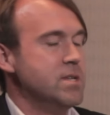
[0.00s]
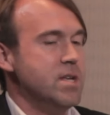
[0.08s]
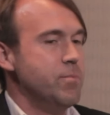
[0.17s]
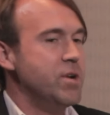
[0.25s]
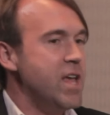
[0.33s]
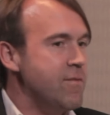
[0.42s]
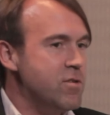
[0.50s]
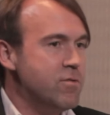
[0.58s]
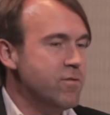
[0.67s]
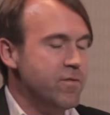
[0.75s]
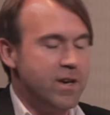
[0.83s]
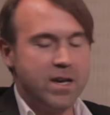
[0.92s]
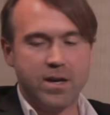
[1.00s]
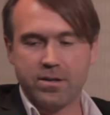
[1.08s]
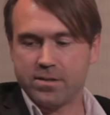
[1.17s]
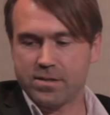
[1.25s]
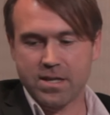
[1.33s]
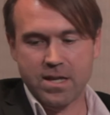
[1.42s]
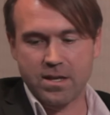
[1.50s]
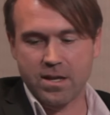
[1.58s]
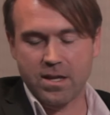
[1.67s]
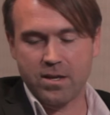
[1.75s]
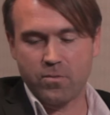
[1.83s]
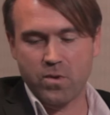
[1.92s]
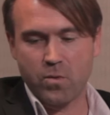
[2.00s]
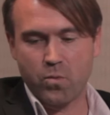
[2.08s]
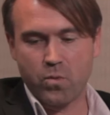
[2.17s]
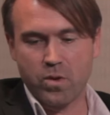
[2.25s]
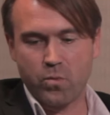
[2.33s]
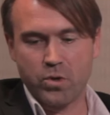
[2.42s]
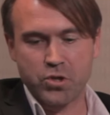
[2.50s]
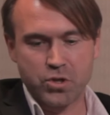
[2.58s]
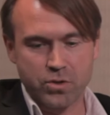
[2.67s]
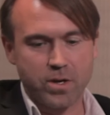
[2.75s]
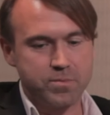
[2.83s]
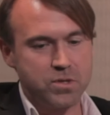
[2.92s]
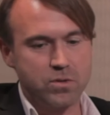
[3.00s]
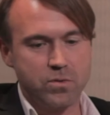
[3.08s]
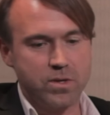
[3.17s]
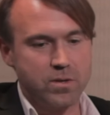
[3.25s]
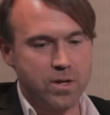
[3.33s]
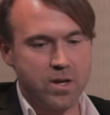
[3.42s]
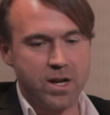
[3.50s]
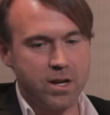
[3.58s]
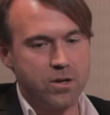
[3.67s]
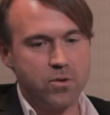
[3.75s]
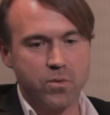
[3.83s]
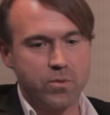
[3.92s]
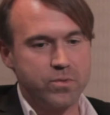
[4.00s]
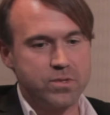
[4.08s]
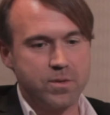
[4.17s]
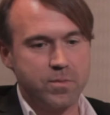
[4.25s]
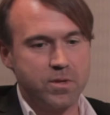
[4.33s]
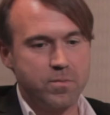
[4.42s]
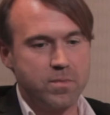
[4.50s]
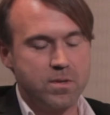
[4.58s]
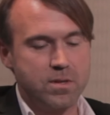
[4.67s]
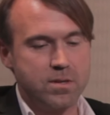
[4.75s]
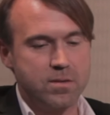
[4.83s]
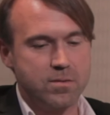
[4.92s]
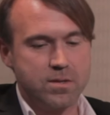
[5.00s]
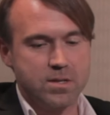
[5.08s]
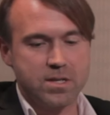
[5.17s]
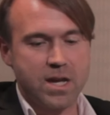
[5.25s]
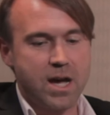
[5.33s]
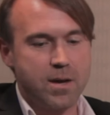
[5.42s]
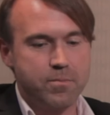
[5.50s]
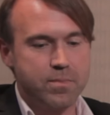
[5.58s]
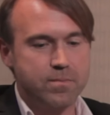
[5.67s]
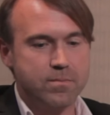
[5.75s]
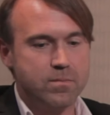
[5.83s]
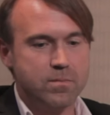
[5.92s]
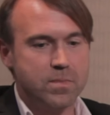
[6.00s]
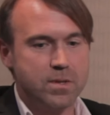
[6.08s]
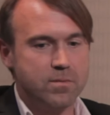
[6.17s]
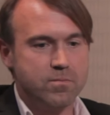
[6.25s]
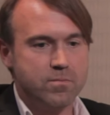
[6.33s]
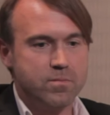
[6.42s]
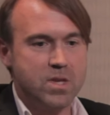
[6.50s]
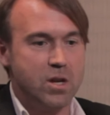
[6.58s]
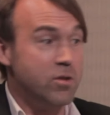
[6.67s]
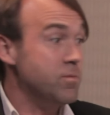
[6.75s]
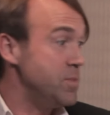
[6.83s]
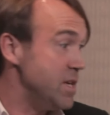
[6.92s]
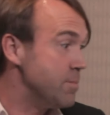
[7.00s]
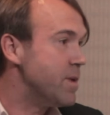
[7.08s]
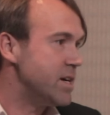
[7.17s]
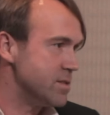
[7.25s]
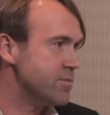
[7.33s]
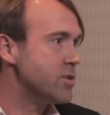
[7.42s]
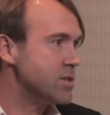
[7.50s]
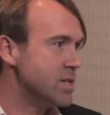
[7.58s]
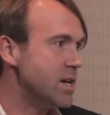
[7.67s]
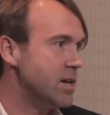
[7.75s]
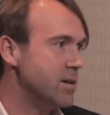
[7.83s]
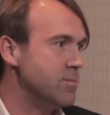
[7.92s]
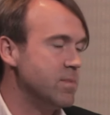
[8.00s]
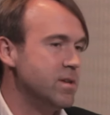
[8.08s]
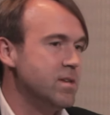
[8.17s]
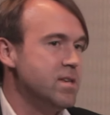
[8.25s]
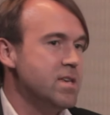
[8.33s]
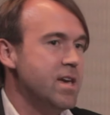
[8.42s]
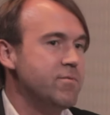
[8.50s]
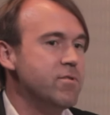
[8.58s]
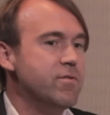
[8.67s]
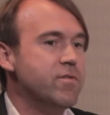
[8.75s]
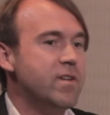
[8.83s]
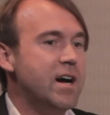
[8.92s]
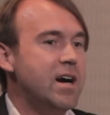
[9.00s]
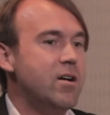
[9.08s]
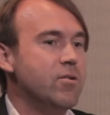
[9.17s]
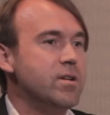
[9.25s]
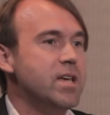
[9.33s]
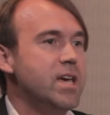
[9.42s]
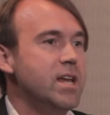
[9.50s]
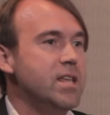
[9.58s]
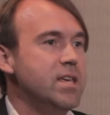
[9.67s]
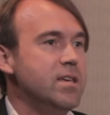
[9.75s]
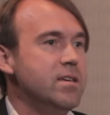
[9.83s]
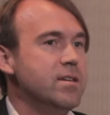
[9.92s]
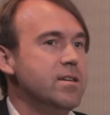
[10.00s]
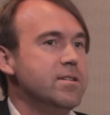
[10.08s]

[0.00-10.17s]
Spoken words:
But have you found in what you're up to, and I know you work with some of the top, the peak minds of our time, have you found any,